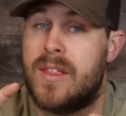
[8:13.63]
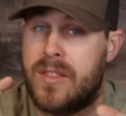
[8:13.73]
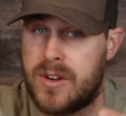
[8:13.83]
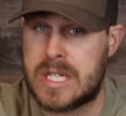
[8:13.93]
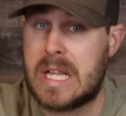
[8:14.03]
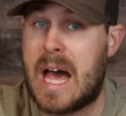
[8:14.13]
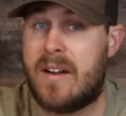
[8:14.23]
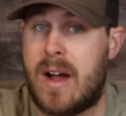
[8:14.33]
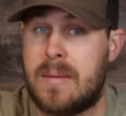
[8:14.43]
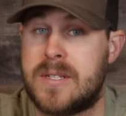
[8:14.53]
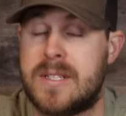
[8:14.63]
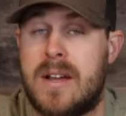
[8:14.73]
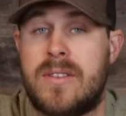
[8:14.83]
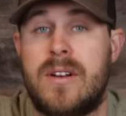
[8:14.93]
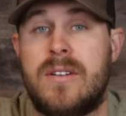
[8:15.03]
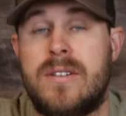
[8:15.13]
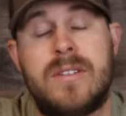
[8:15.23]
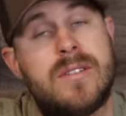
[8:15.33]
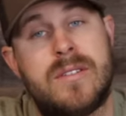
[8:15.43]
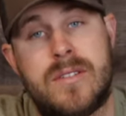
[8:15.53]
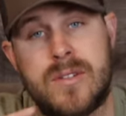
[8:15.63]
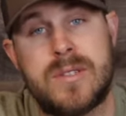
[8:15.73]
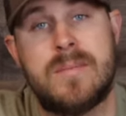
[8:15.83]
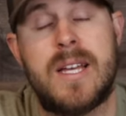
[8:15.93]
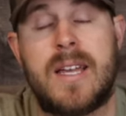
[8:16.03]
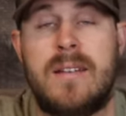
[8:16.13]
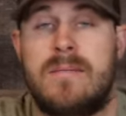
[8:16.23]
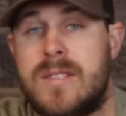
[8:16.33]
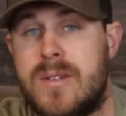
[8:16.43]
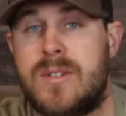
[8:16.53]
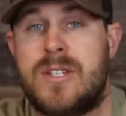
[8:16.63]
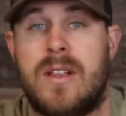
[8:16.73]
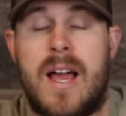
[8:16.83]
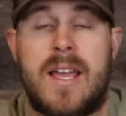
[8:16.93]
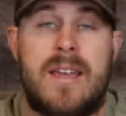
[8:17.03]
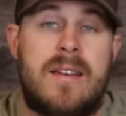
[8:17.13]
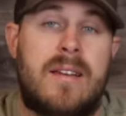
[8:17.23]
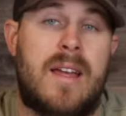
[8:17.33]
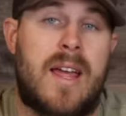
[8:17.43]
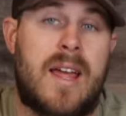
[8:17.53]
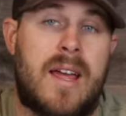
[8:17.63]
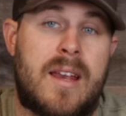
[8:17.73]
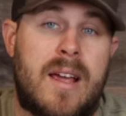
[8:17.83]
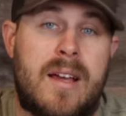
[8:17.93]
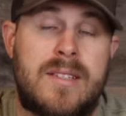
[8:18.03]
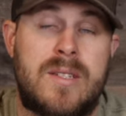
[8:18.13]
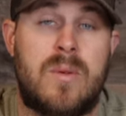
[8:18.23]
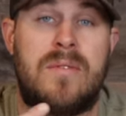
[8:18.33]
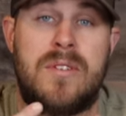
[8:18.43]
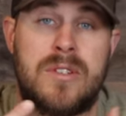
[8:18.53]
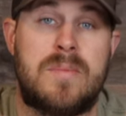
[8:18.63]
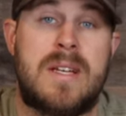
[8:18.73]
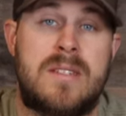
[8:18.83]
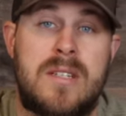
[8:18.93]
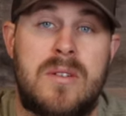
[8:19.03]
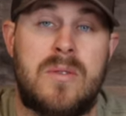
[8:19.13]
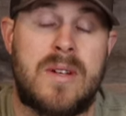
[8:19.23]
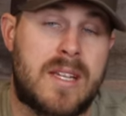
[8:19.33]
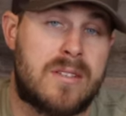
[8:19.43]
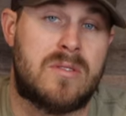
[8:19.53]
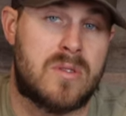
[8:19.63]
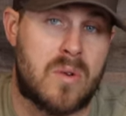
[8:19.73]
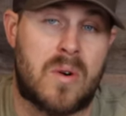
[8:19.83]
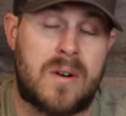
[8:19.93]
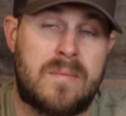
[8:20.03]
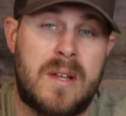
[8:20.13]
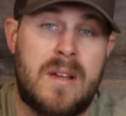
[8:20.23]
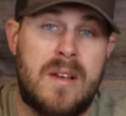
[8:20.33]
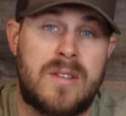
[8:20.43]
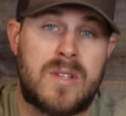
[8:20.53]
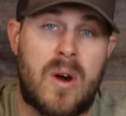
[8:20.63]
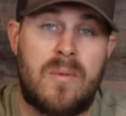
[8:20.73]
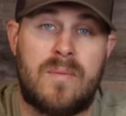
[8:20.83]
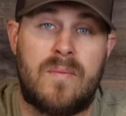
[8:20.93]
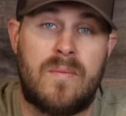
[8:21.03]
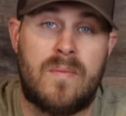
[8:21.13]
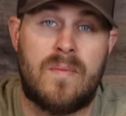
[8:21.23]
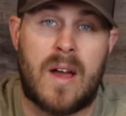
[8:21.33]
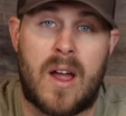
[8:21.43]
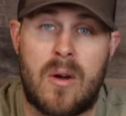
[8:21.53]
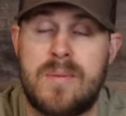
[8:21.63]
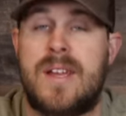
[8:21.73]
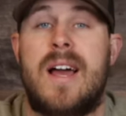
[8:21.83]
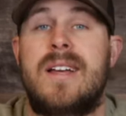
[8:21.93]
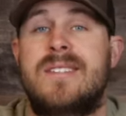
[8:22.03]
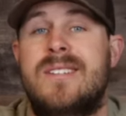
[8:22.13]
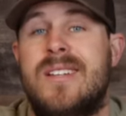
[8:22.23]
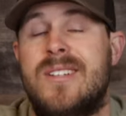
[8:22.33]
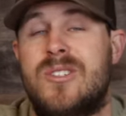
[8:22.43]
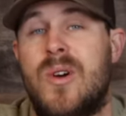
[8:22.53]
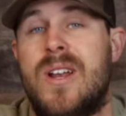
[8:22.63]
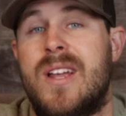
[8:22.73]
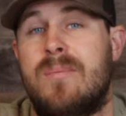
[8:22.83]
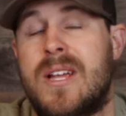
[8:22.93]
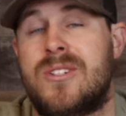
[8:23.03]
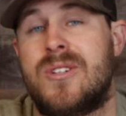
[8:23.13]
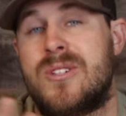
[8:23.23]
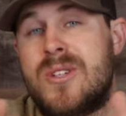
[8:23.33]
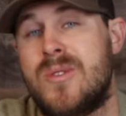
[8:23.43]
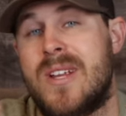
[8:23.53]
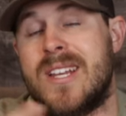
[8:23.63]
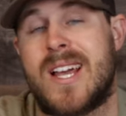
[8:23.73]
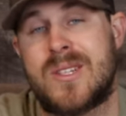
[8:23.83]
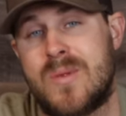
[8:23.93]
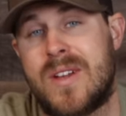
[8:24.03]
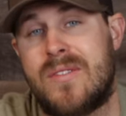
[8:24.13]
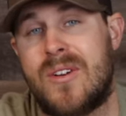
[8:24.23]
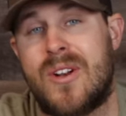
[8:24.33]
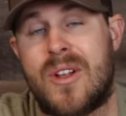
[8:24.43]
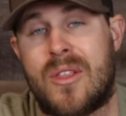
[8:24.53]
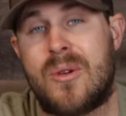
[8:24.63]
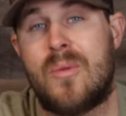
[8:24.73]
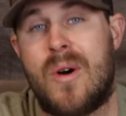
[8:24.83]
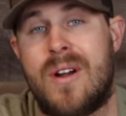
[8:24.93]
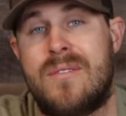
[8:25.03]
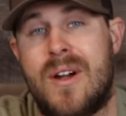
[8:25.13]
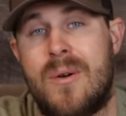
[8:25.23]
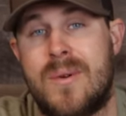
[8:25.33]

there's a lot of options out there. Do some digging, see what you like, and see what feels best to you in store. So I hope you guys enjoyed it. Make sure to just tune in next week for another Waterfowl